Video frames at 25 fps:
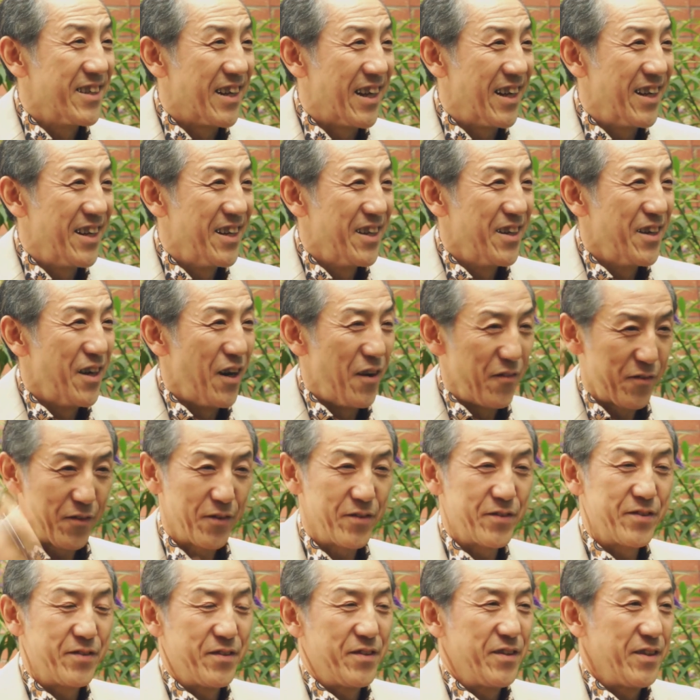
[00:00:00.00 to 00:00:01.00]
Okay? Of
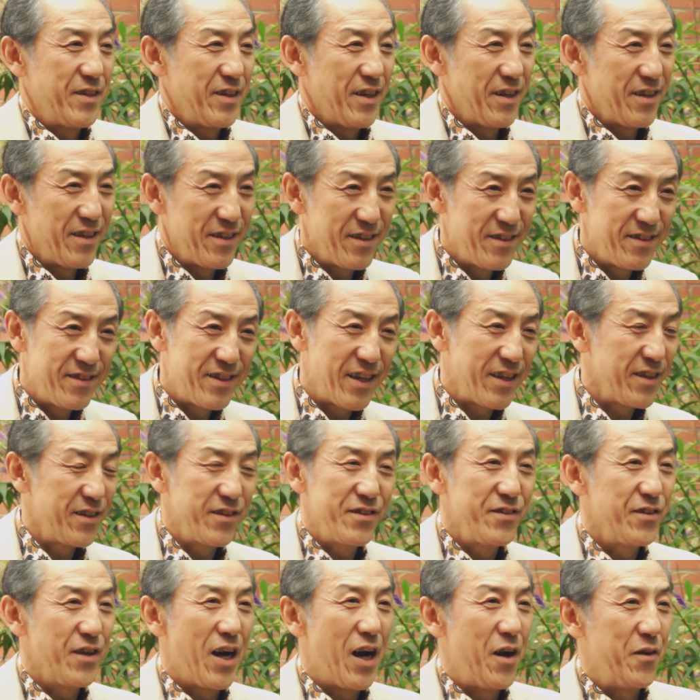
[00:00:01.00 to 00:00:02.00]
course, they
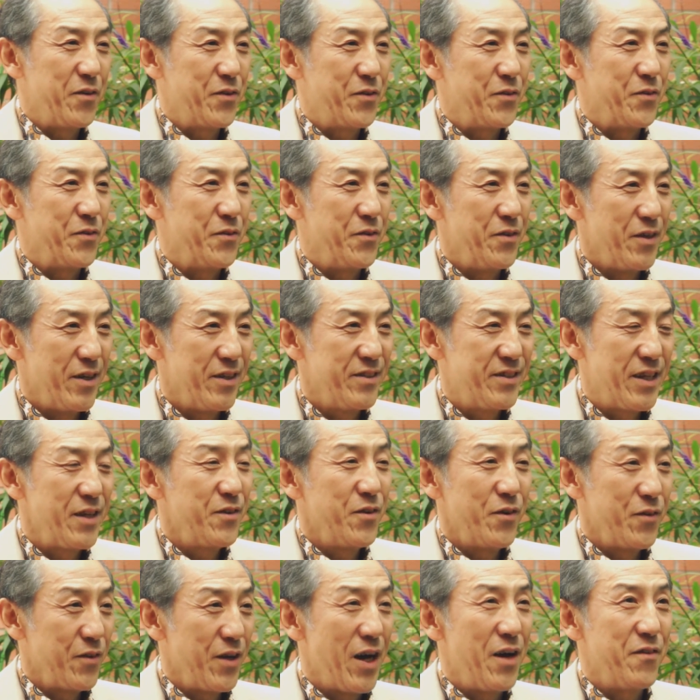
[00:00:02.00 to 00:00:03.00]
don't know how to
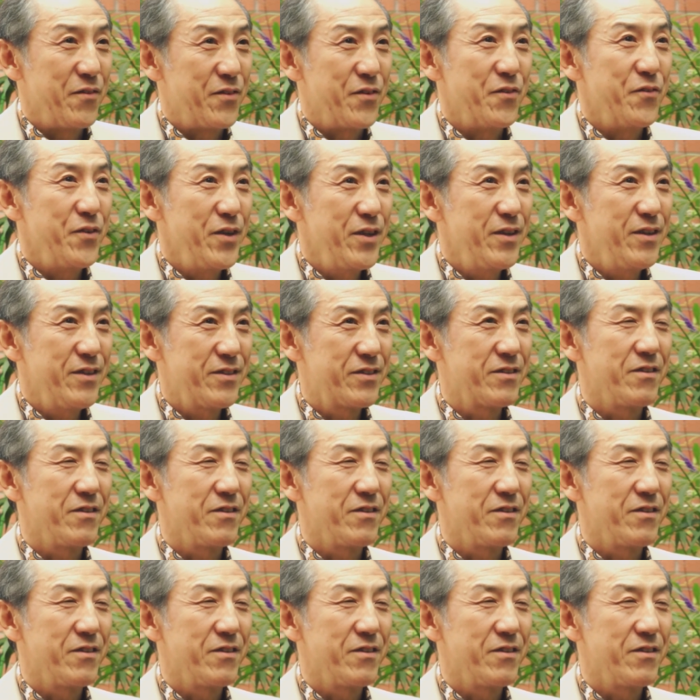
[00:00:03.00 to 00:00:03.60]
read it.